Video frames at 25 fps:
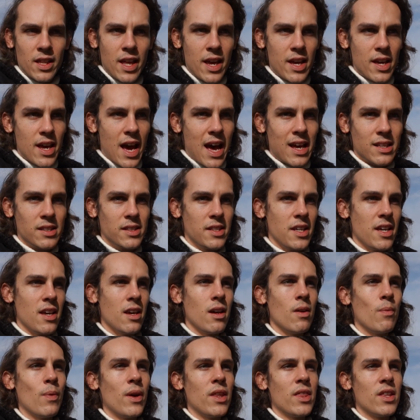like
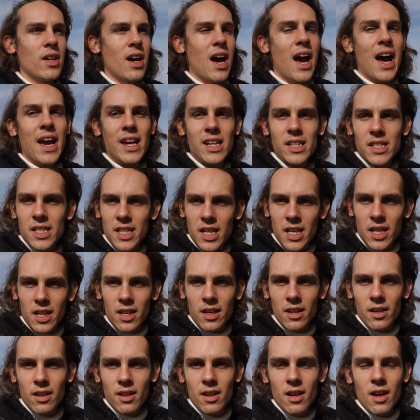Cassie with the
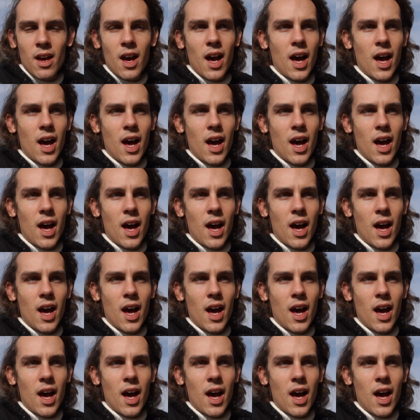ID